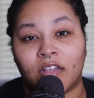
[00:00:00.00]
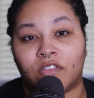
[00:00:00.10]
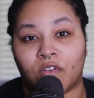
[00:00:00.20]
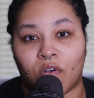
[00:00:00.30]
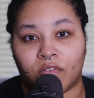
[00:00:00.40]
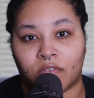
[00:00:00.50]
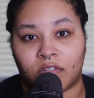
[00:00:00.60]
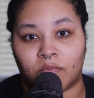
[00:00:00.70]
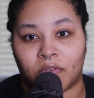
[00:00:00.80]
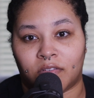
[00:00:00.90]
songs on
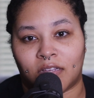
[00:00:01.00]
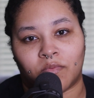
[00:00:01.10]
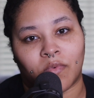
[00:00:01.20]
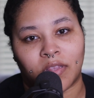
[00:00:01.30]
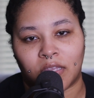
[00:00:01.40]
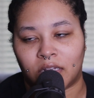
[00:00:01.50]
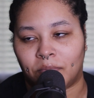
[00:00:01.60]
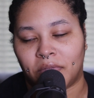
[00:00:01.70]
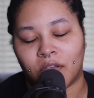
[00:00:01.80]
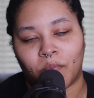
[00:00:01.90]
this one. So that's one thing to
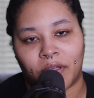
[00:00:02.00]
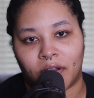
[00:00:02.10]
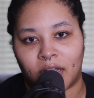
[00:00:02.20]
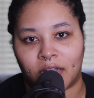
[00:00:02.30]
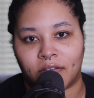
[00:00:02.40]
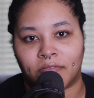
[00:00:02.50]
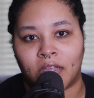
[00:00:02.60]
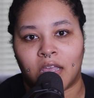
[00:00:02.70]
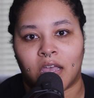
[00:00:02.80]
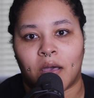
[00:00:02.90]
be aware of.
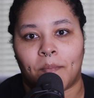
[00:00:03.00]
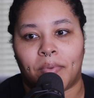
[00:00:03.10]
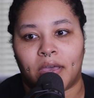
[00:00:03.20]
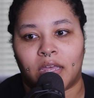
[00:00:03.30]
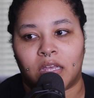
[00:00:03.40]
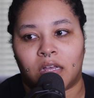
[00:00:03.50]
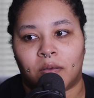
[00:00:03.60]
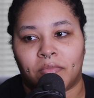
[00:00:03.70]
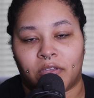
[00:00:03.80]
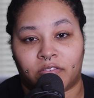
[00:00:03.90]
But
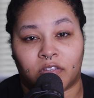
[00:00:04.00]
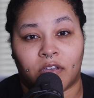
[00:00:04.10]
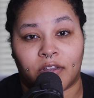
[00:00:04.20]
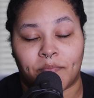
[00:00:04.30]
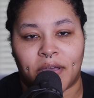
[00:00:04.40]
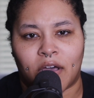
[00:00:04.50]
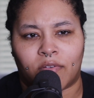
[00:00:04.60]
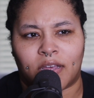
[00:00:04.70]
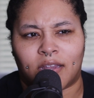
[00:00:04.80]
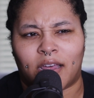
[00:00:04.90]
there's a good
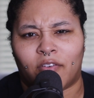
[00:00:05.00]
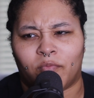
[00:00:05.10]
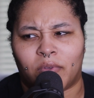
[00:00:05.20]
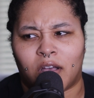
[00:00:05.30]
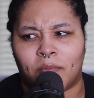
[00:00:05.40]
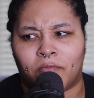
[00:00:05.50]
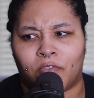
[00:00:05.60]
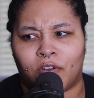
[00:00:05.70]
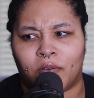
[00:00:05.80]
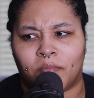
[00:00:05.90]
amount. A lot of them come
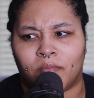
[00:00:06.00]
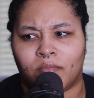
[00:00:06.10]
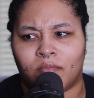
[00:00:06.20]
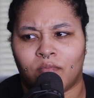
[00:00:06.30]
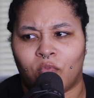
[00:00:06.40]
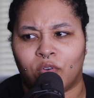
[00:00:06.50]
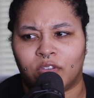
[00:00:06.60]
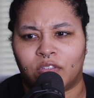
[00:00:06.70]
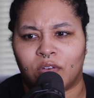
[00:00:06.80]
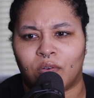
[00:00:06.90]
from more
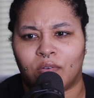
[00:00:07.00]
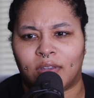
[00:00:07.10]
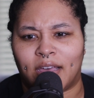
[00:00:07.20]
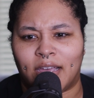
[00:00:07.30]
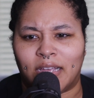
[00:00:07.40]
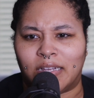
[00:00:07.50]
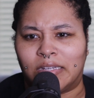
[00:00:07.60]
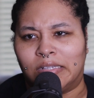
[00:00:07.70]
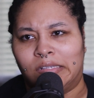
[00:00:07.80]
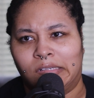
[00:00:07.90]
so like,
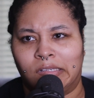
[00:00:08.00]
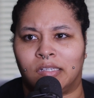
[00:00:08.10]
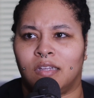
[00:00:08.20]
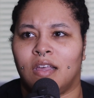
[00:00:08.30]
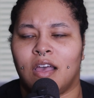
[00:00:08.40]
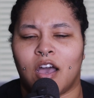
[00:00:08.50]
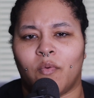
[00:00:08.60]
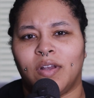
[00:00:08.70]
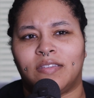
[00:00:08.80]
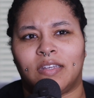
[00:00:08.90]
I
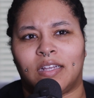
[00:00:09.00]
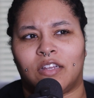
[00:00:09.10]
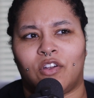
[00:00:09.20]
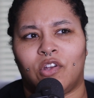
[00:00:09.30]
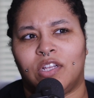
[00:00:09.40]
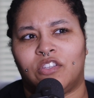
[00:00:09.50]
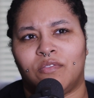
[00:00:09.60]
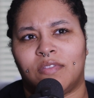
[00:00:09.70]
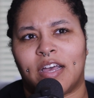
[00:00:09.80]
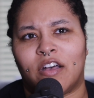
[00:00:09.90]
want to say like the early
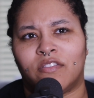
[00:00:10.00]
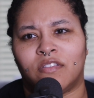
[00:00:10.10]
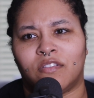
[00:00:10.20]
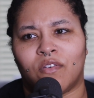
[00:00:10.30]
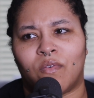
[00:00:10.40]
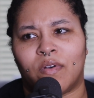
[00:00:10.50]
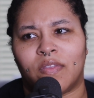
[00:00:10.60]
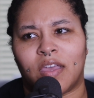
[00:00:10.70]
2000s are on